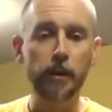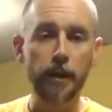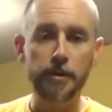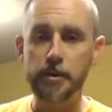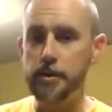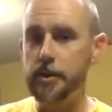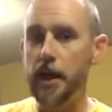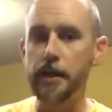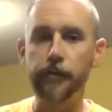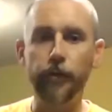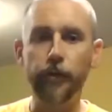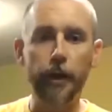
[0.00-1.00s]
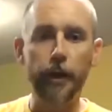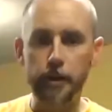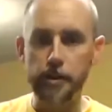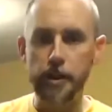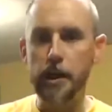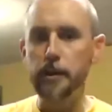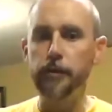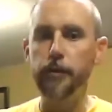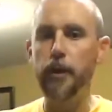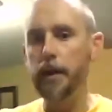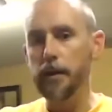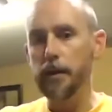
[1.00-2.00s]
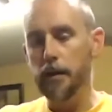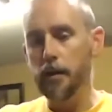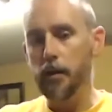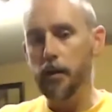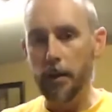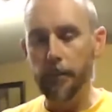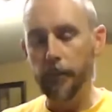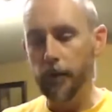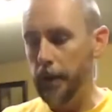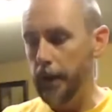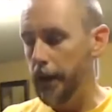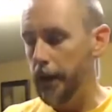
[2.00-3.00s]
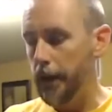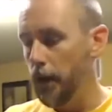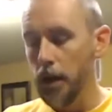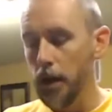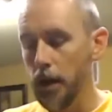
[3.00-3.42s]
less than satisfying or unsatisfying, and you go up from there.